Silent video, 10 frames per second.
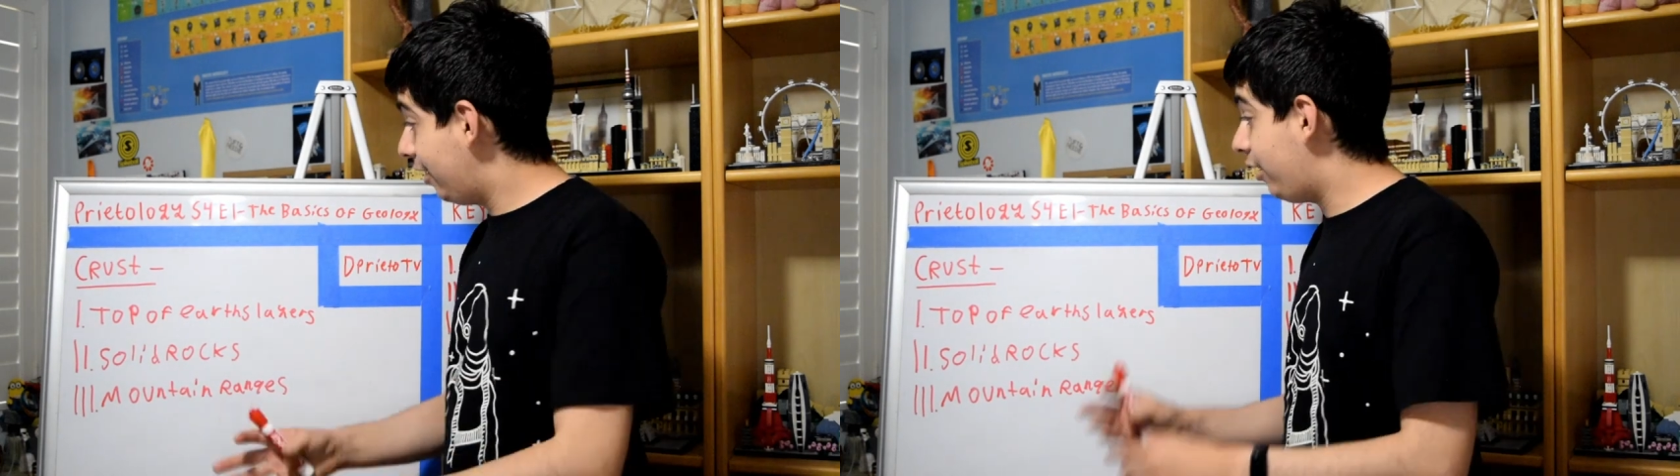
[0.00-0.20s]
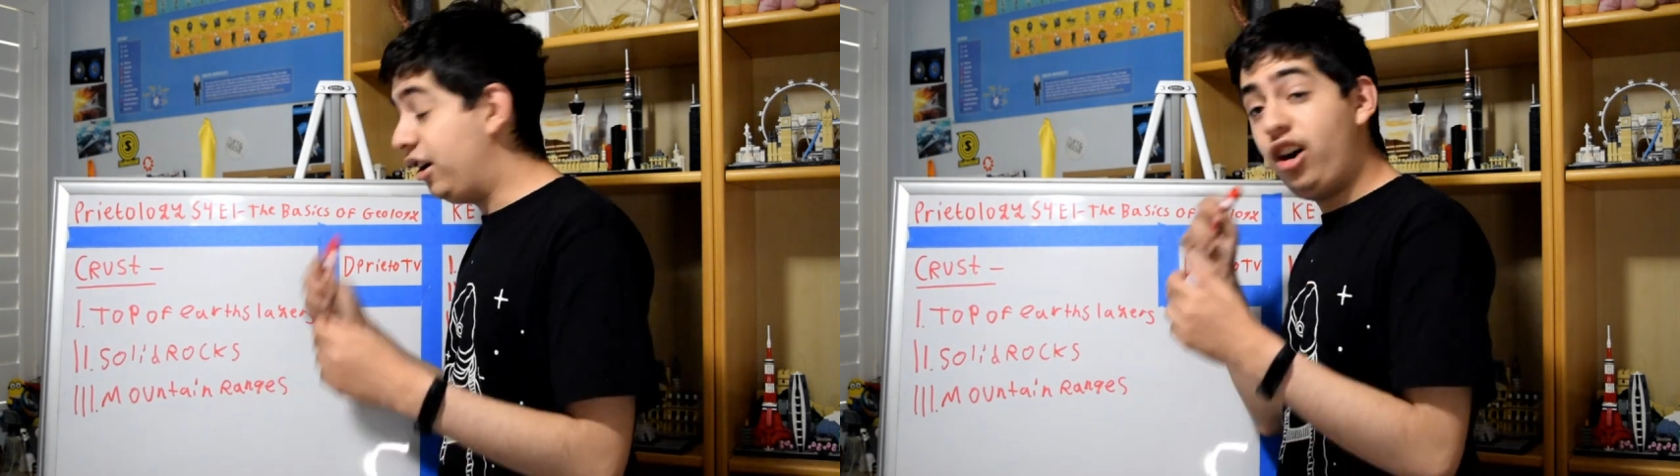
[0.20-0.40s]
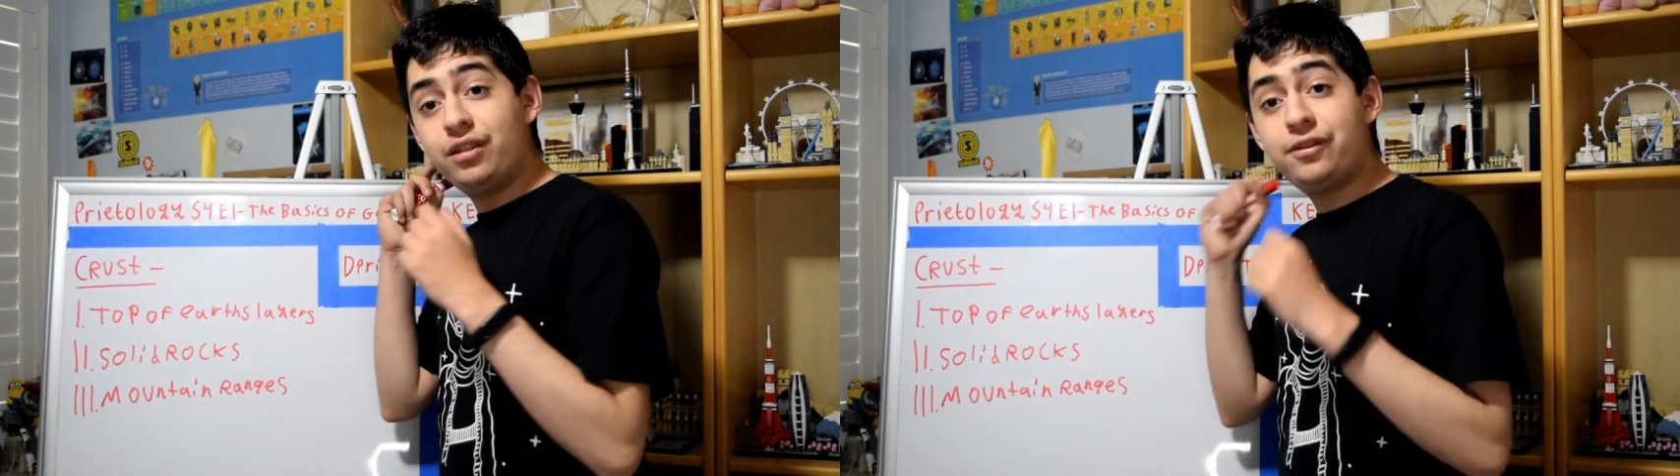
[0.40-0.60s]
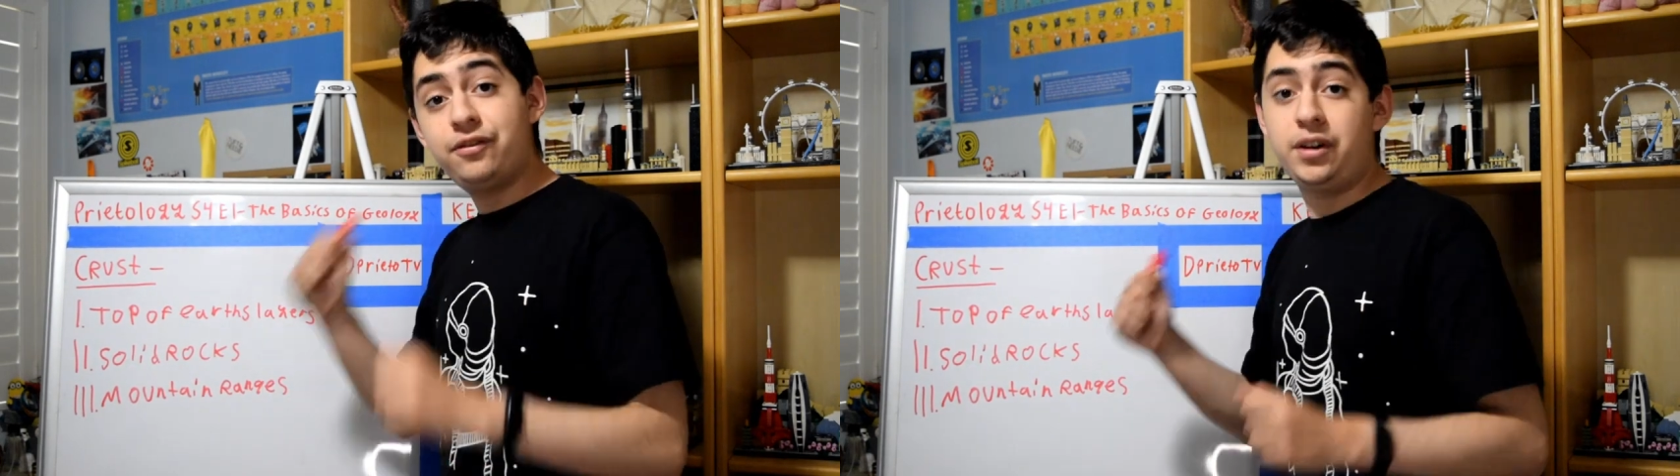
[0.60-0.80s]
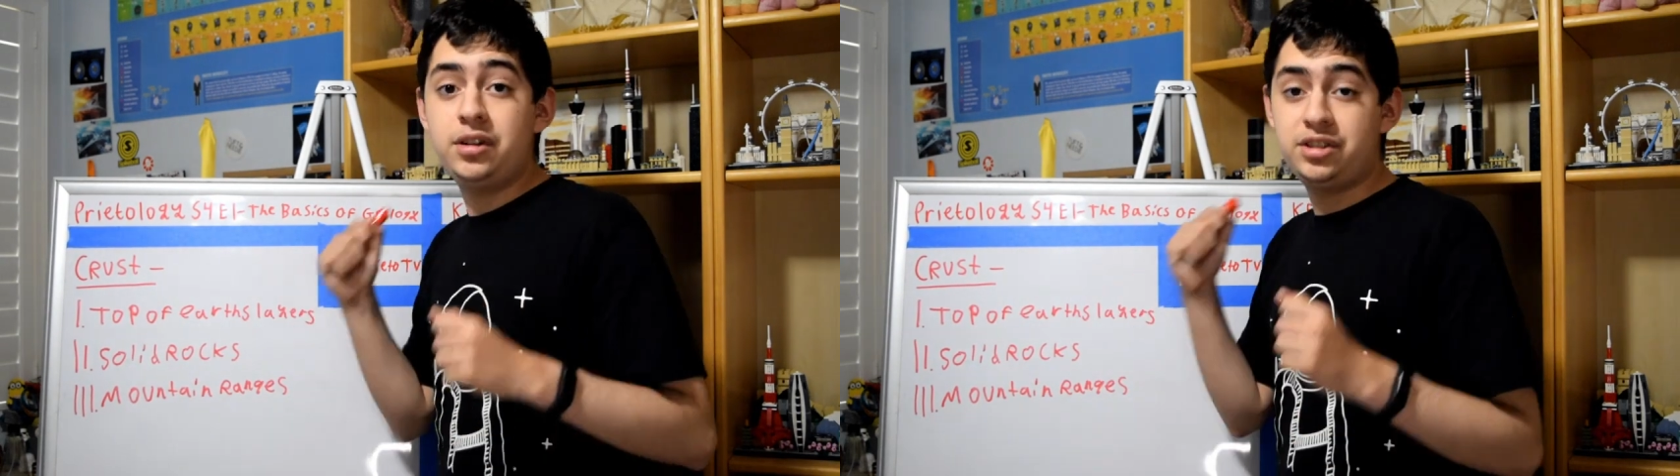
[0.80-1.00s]
are, our
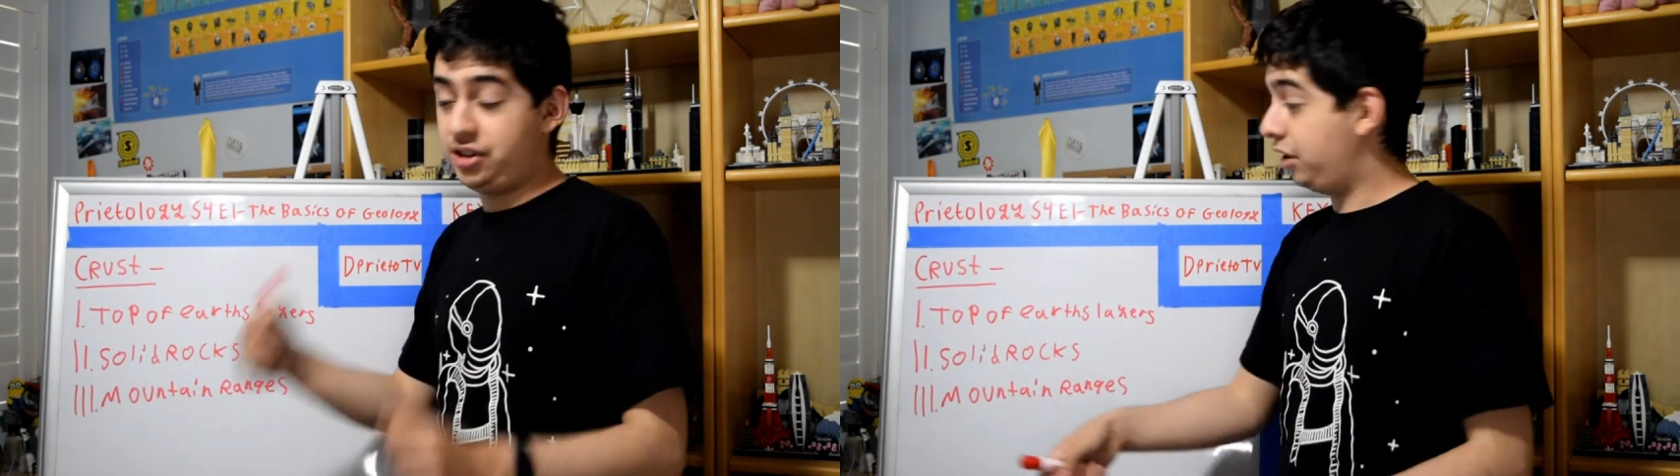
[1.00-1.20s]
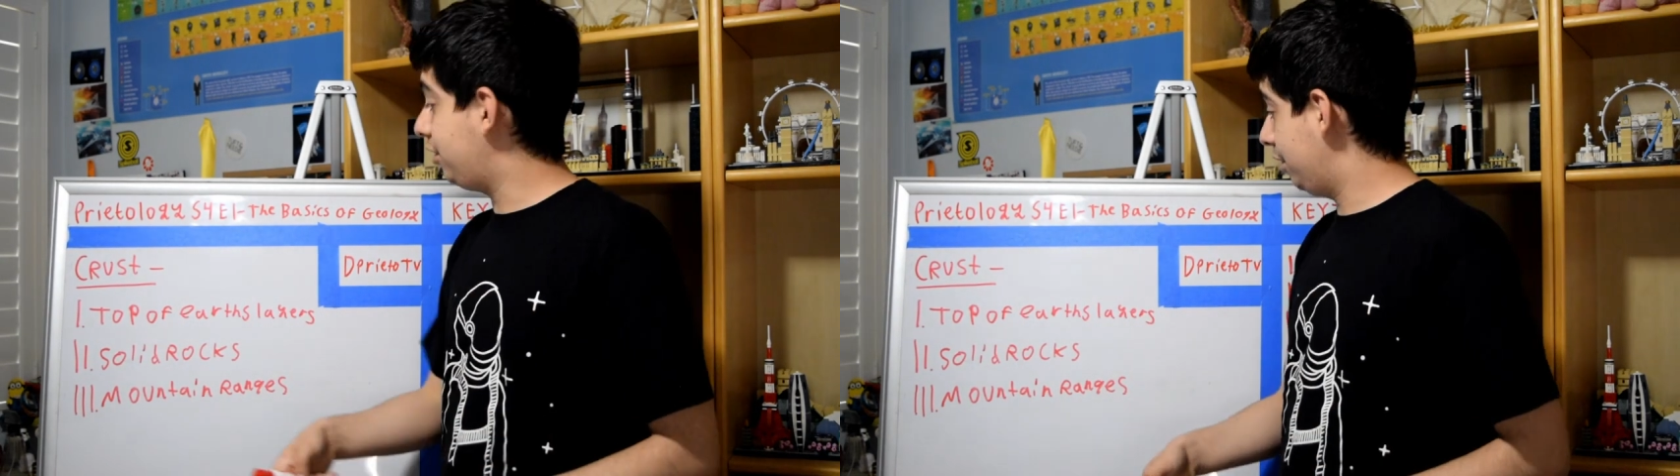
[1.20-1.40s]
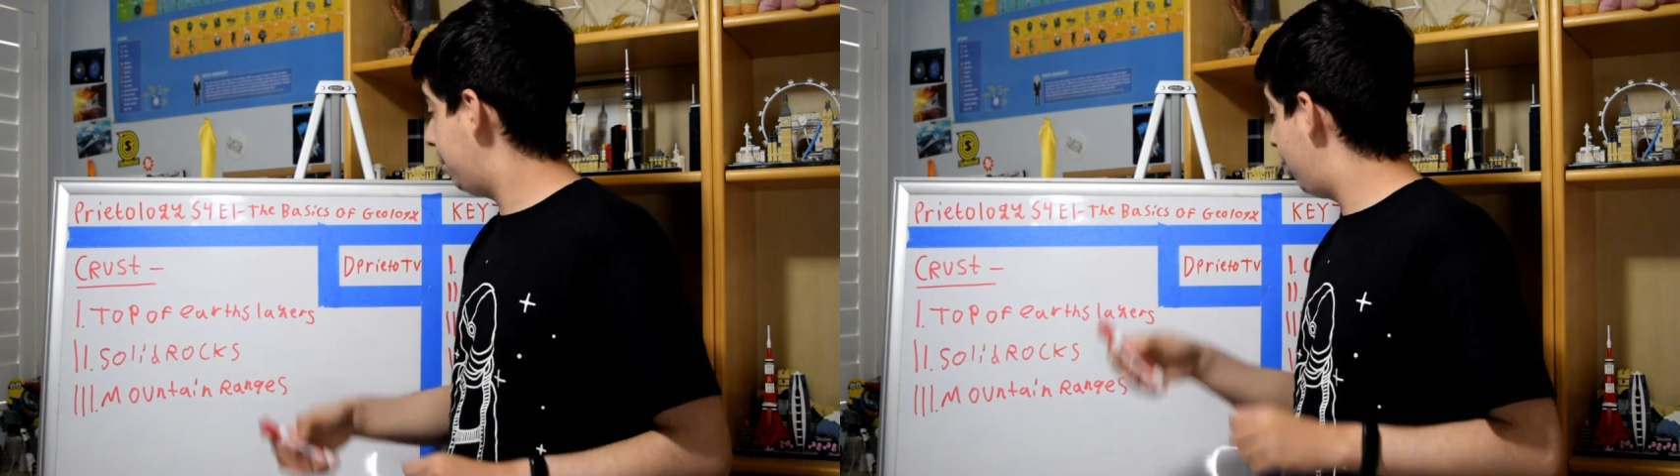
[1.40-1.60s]
first term